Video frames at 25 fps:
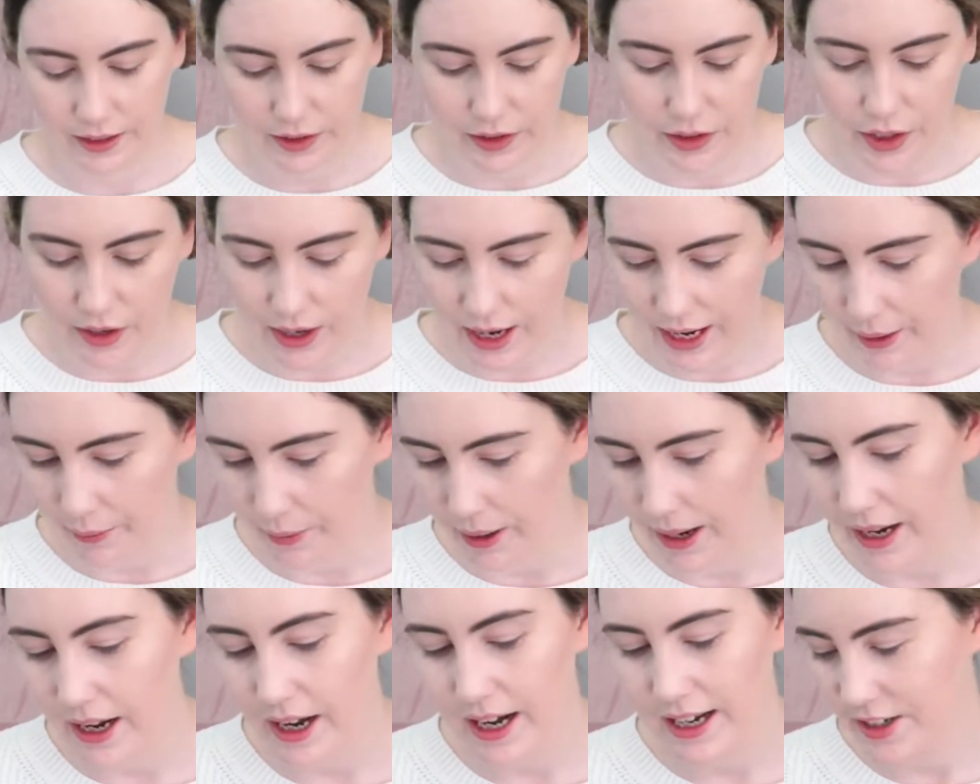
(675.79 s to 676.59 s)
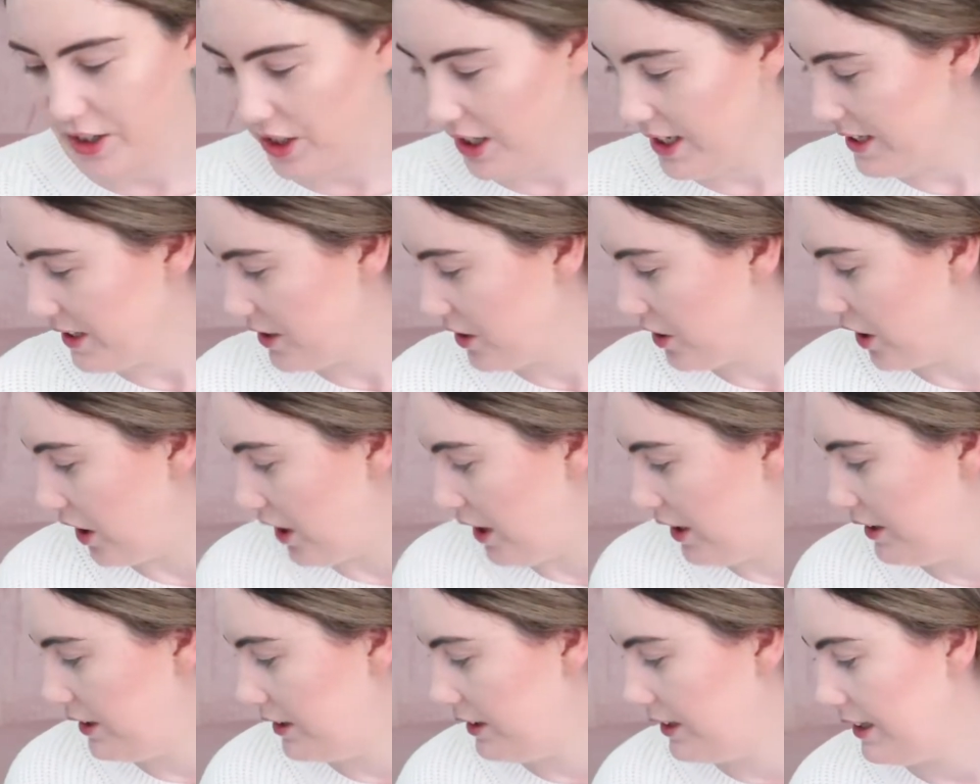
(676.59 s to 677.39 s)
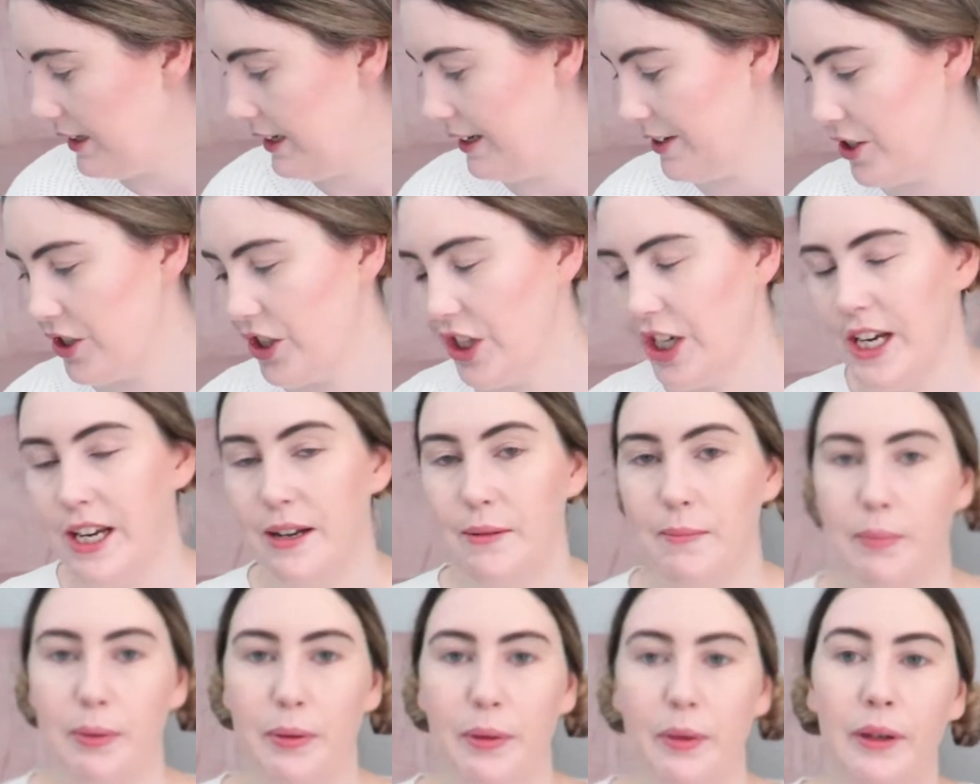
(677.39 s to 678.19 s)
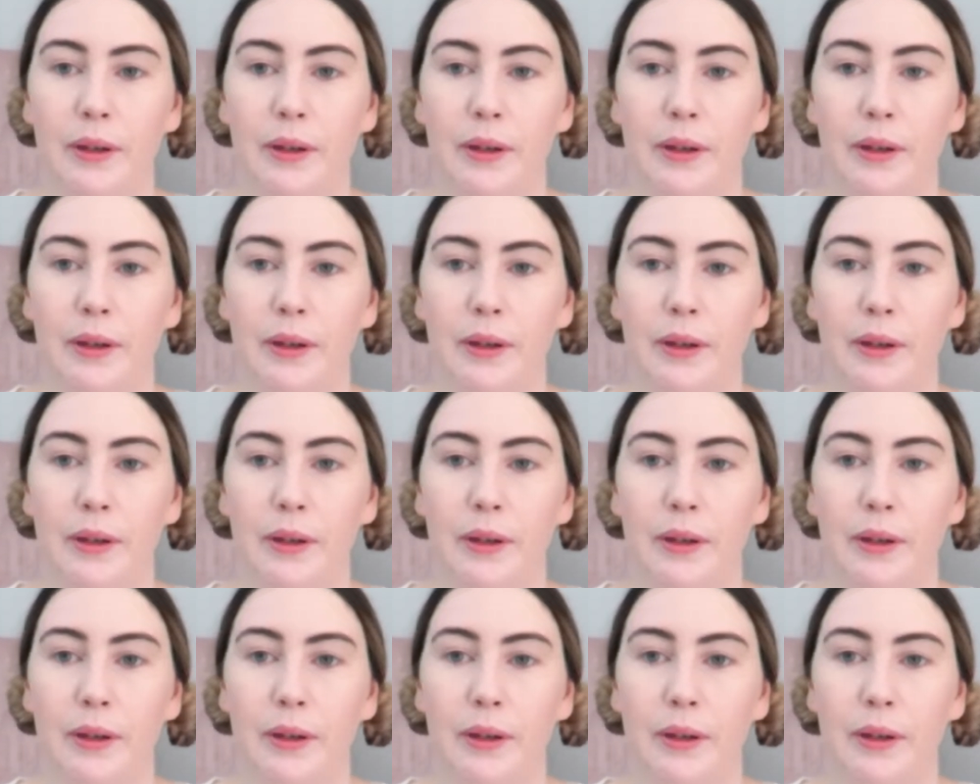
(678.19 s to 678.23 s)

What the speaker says: So anyway, I just got a cheap